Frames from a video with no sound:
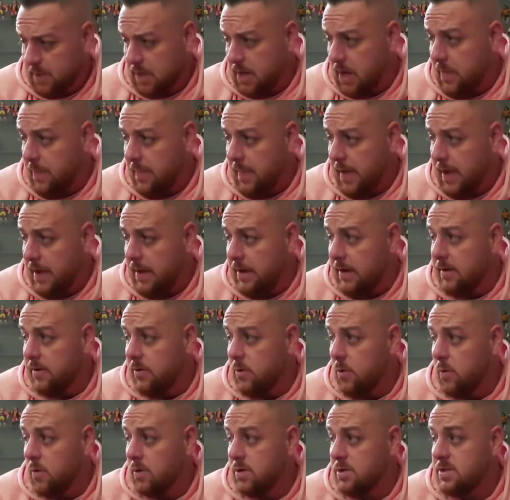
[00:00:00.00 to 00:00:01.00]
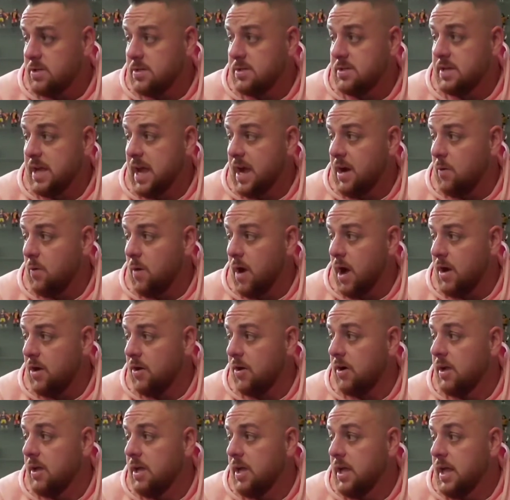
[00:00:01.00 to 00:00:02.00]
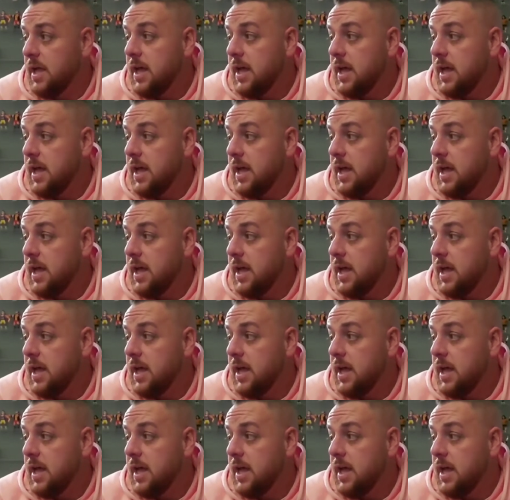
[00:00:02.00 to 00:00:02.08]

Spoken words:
And then, of course, Zack Ryder.